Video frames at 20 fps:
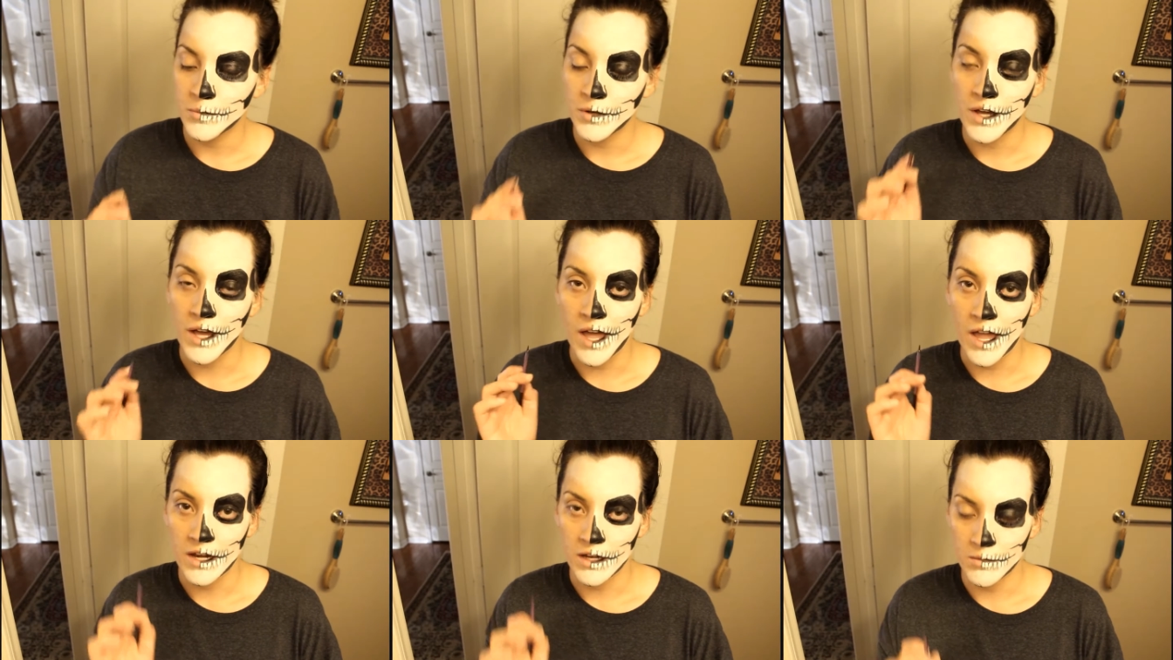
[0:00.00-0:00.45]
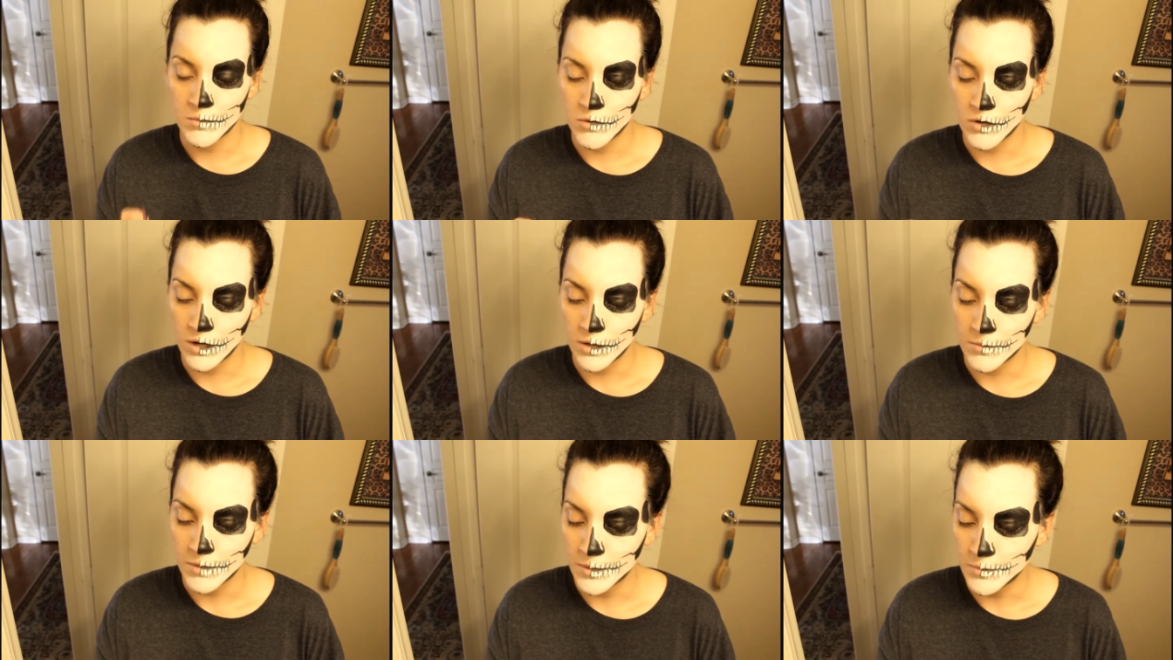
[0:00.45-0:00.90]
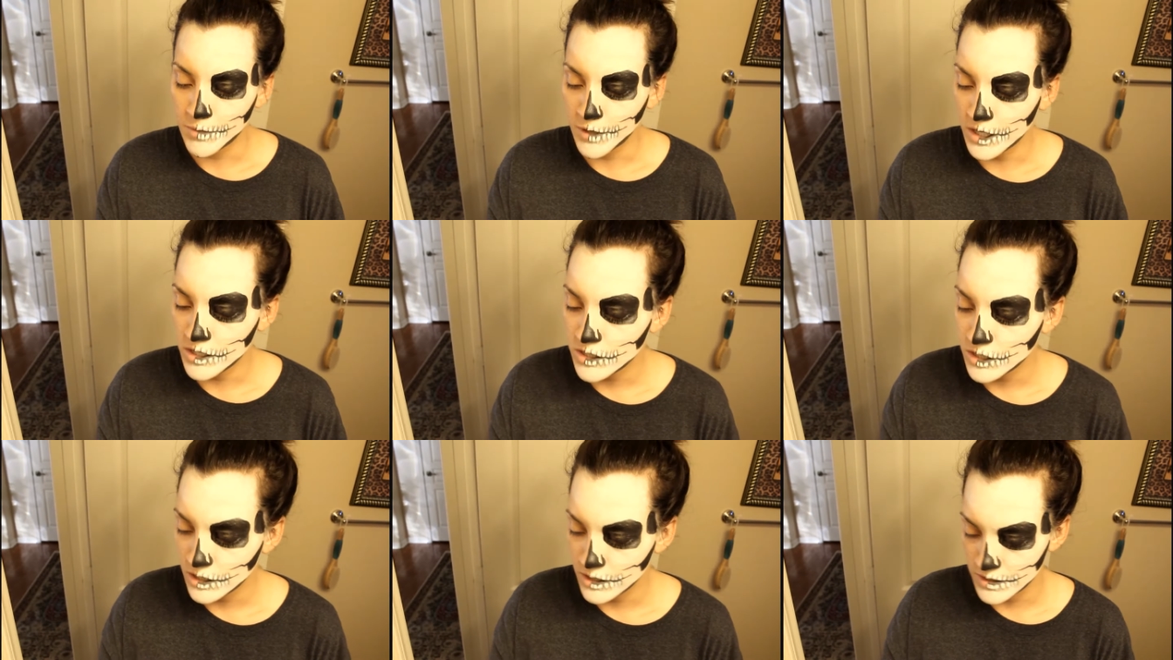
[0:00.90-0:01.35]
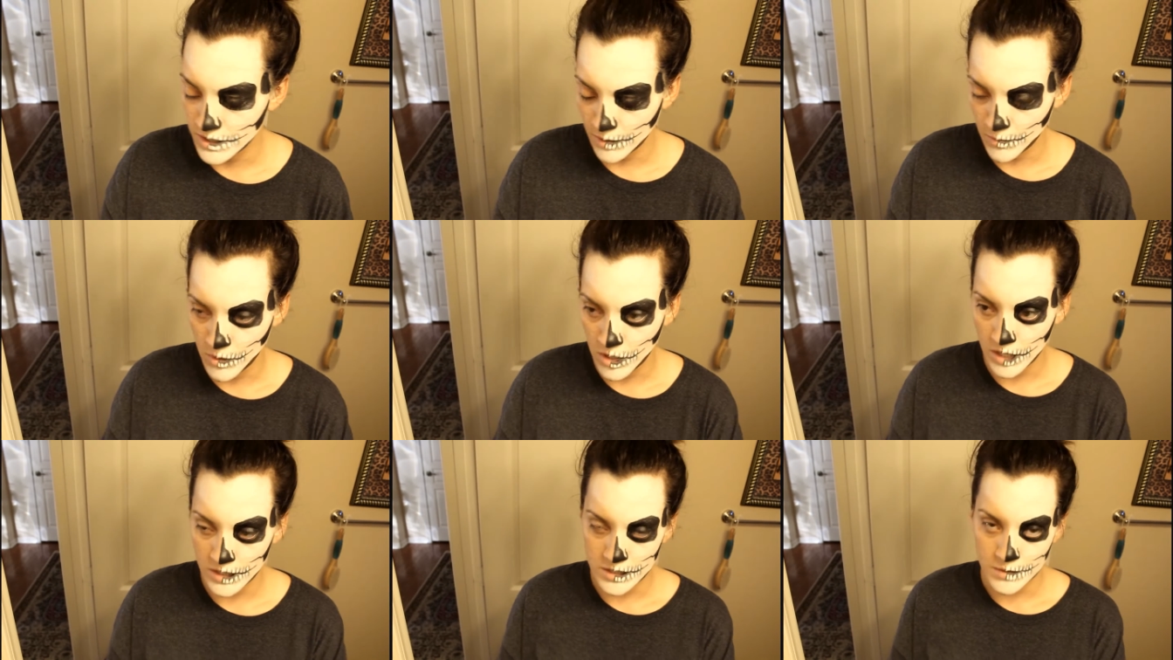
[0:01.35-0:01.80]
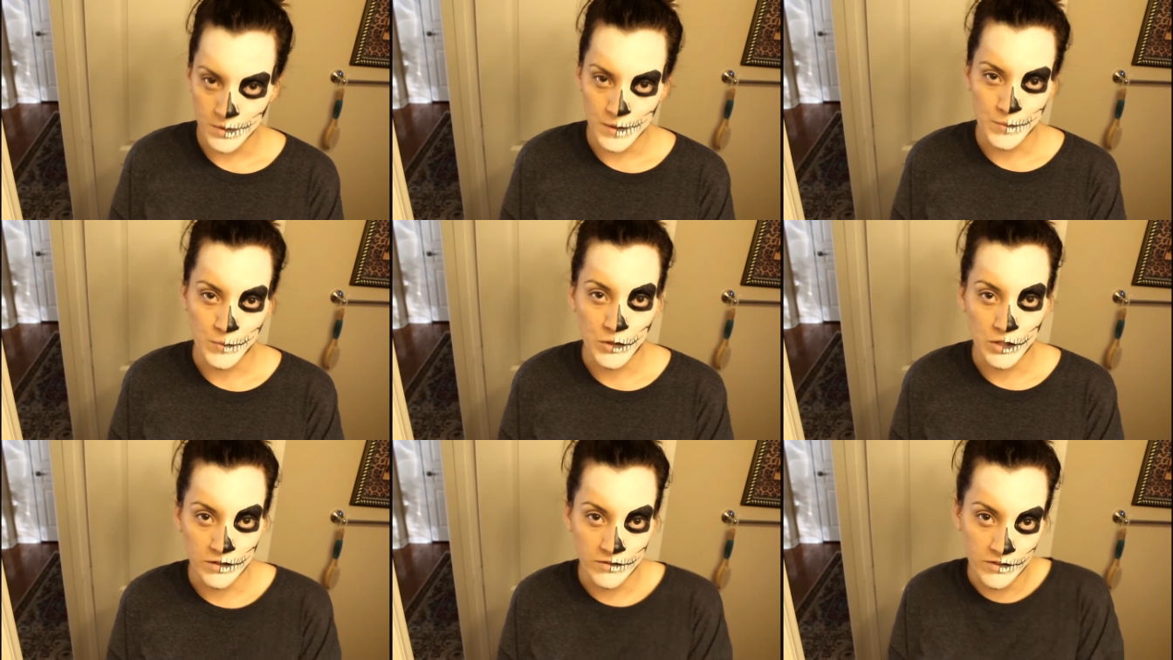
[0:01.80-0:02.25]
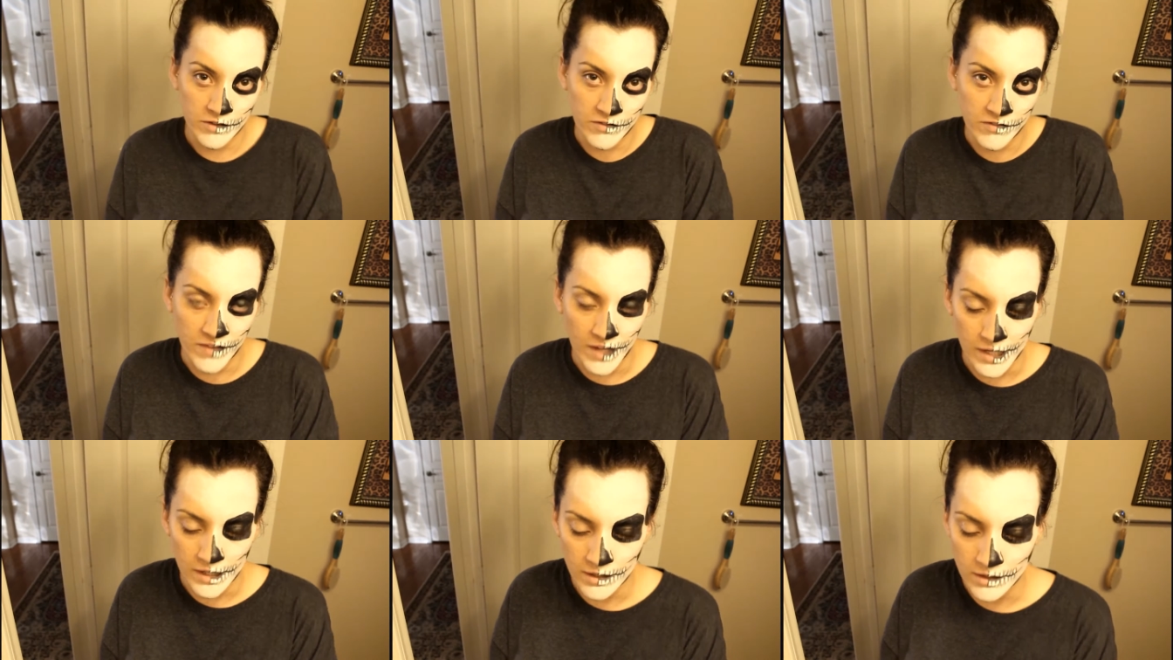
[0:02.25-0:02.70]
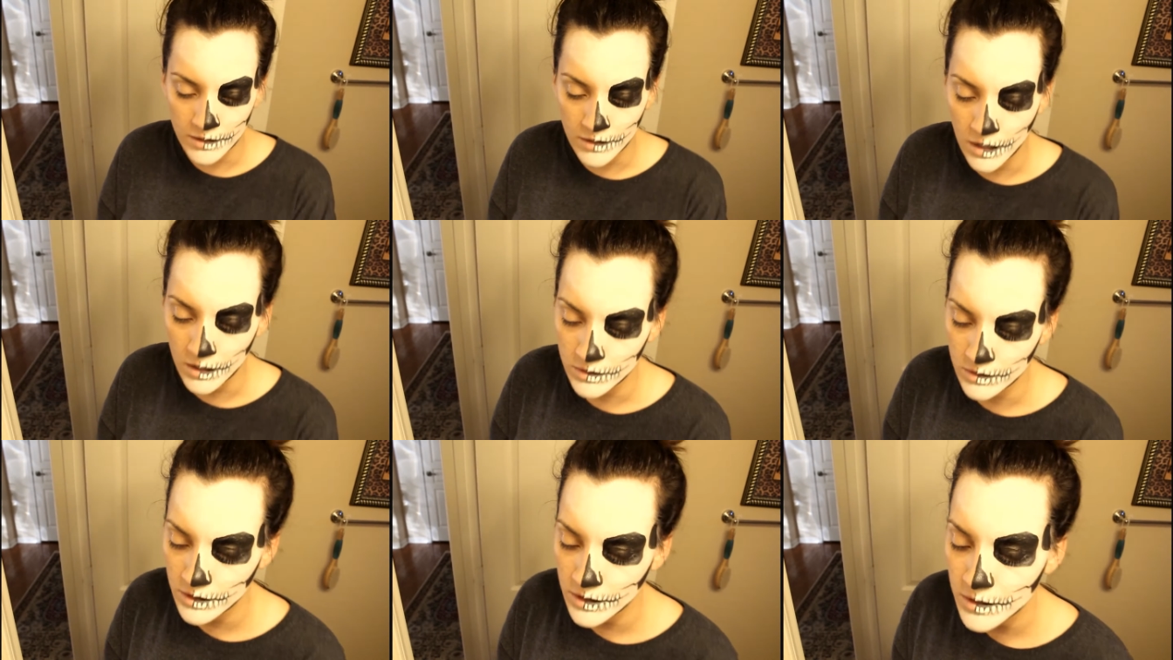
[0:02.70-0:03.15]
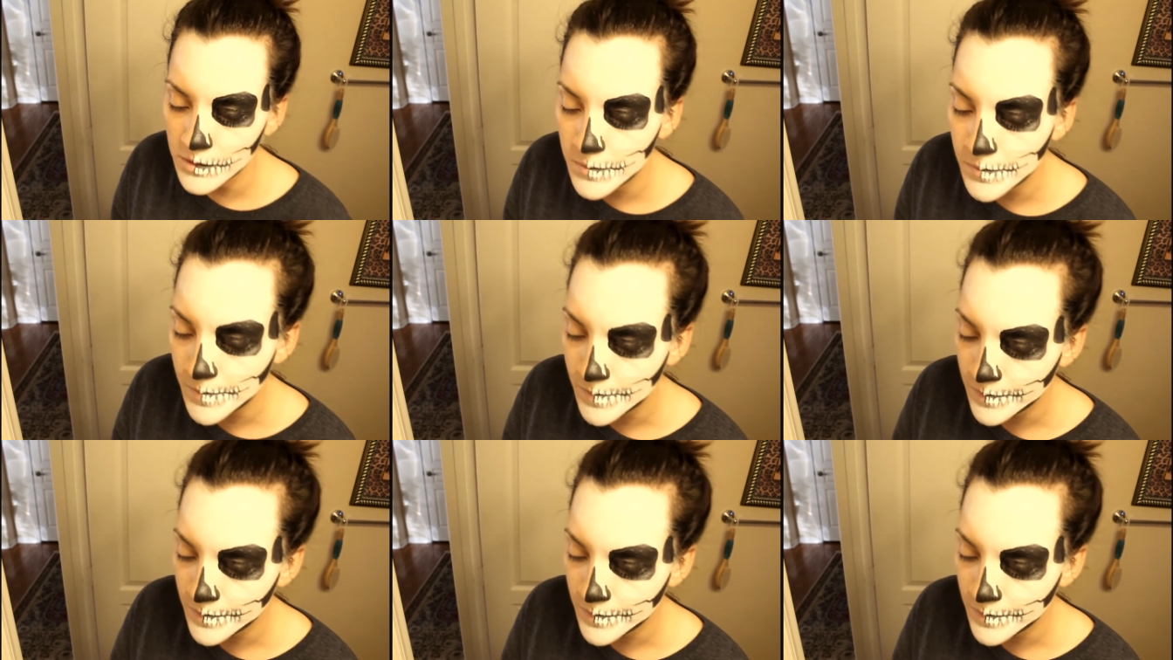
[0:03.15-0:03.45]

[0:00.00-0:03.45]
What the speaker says: to put any more on my brush because I want it to be more of a faded color.